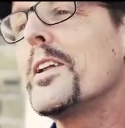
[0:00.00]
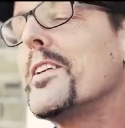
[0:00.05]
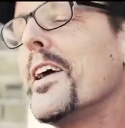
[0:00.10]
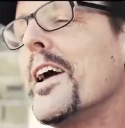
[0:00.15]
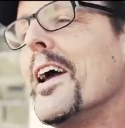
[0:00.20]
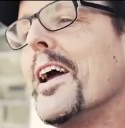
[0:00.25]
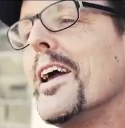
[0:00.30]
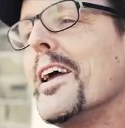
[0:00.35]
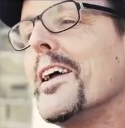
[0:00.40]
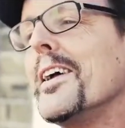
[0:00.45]
a
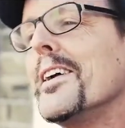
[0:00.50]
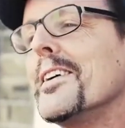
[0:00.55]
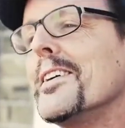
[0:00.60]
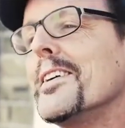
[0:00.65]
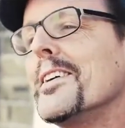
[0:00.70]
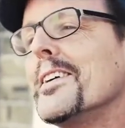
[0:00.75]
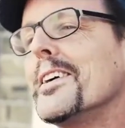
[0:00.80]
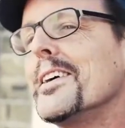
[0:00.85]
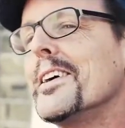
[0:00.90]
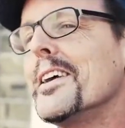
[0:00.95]
day.
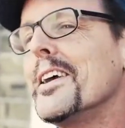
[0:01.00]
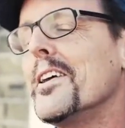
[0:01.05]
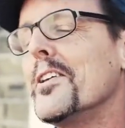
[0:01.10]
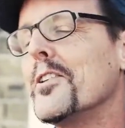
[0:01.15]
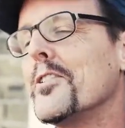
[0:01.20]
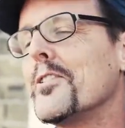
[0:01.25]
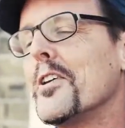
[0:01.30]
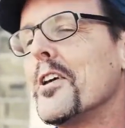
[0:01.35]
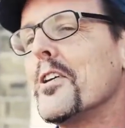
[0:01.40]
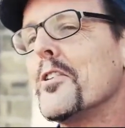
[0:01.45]

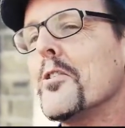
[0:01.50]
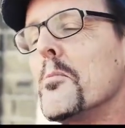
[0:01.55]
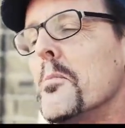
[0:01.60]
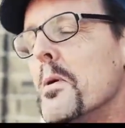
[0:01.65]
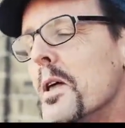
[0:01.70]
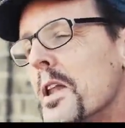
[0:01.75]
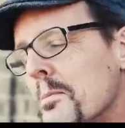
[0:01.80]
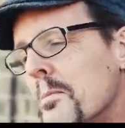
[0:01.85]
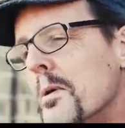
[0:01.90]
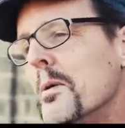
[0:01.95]
Is a
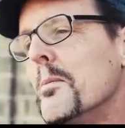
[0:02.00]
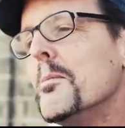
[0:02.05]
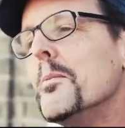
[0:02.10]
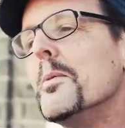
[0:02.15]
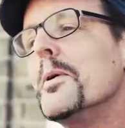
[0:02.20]
minimum.